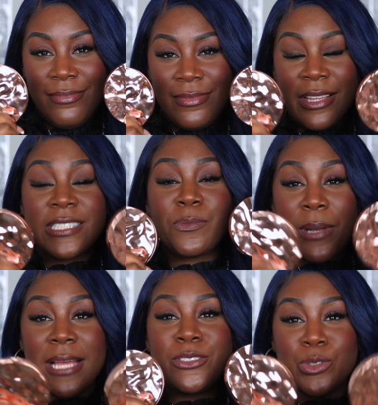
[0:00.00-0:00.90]
The
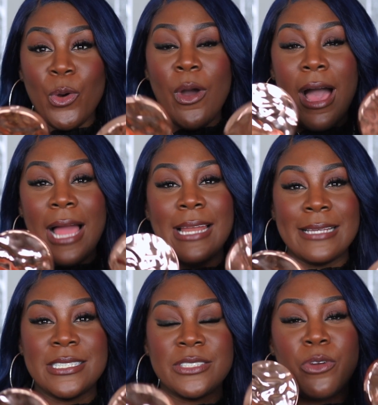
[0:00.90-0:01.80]
Splendor
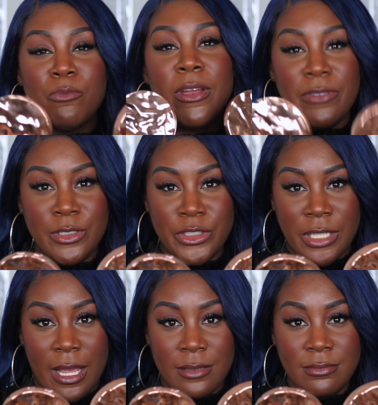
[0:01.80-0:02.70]
highlighters from
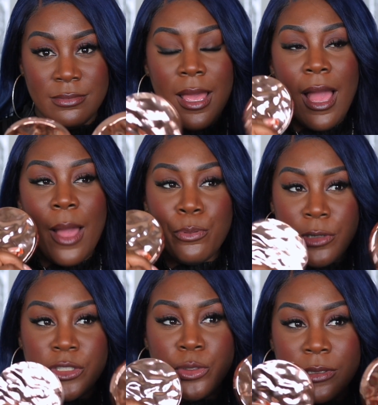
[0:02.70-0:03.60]
Revolution, I'm
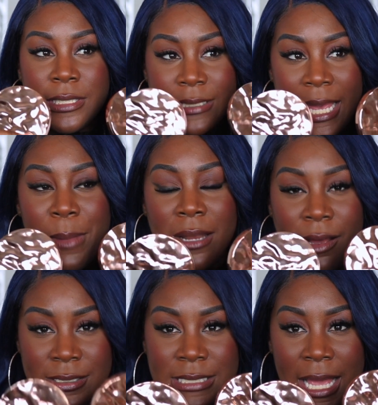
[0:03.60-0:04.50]
pretty sure this came out
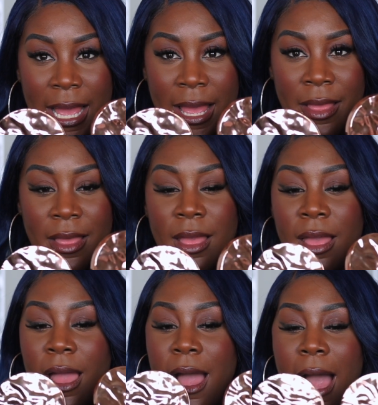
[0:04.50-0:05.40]
last year.
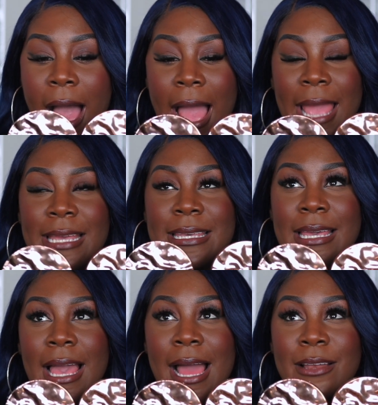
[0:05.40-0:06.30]
I
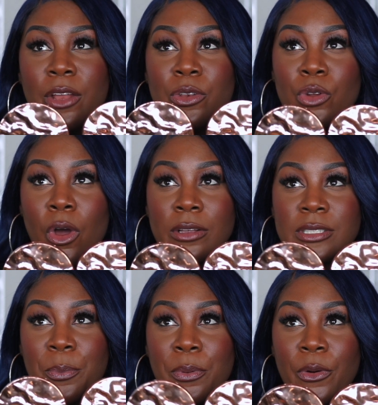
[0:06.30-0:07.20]

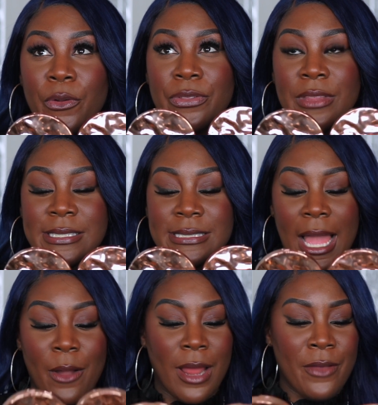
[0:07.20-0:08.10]
cannot put this
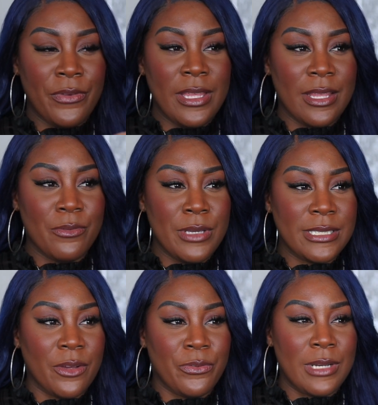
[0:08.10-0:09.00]
down. I think they
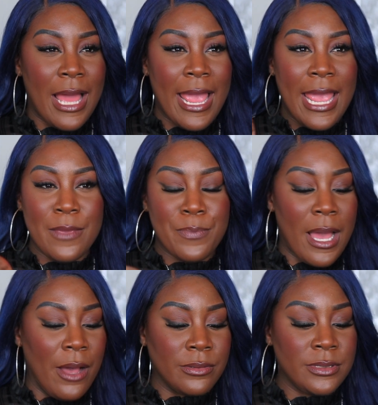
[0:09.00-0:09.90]
retail for like
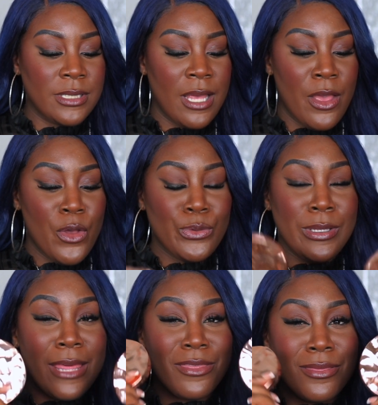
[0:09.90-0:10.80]
£8.
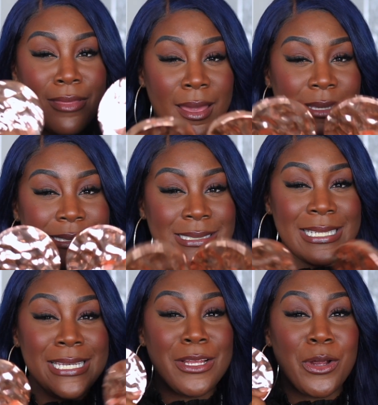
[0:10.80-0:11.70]
You get
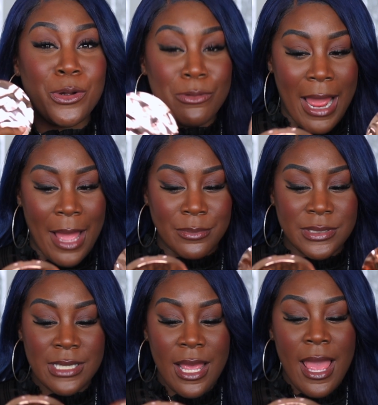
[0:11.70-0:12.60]
13
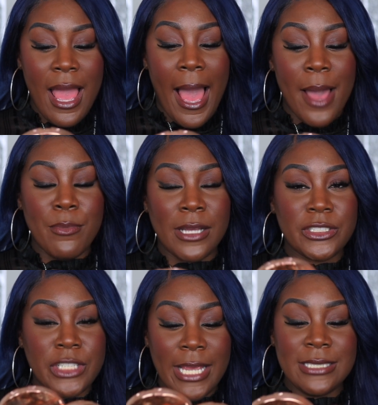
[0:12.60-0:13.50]
grams. And my
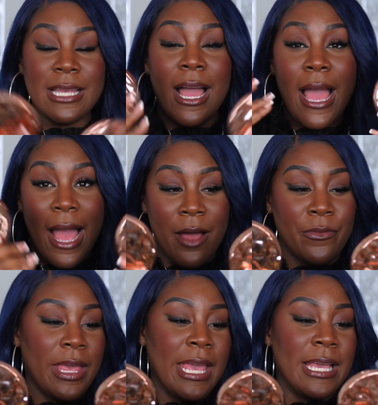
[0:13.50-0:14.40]
shades that I
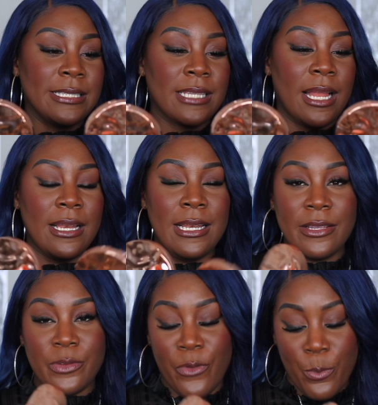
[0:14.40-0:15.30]
have is
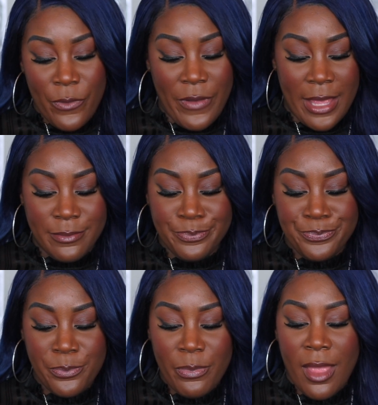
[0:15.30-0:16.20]
Lit From Within,
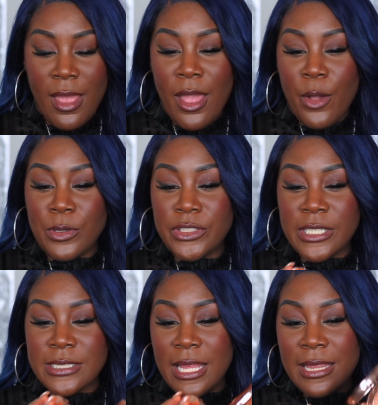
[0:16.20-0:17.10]
which
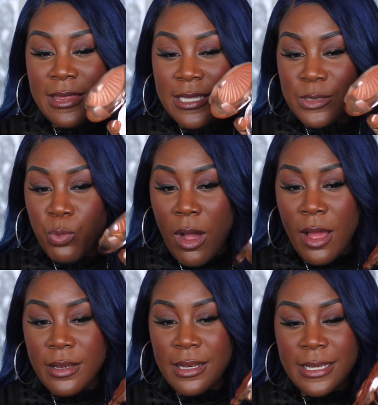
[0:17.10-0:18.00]
is this
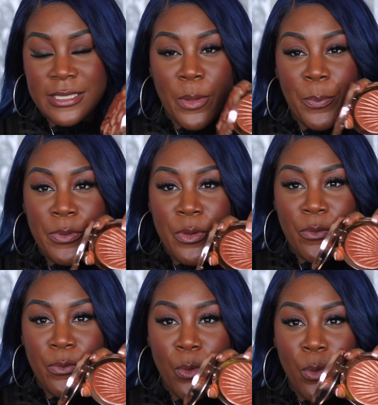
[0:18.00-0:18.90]
one. Like, it's a
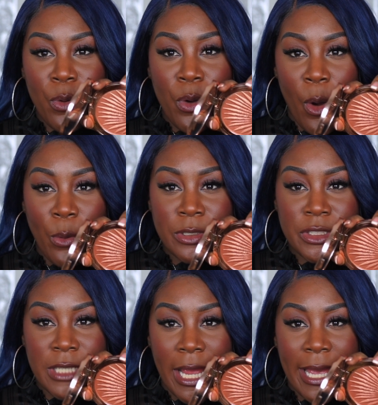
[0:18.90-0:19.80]
beautiful gold
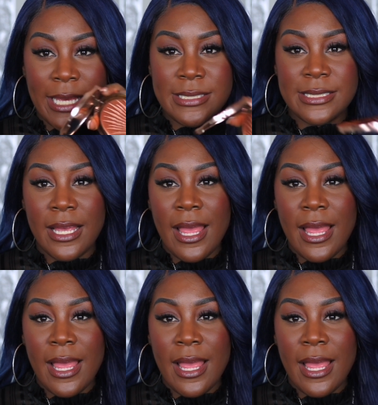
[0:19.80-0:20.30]
shade.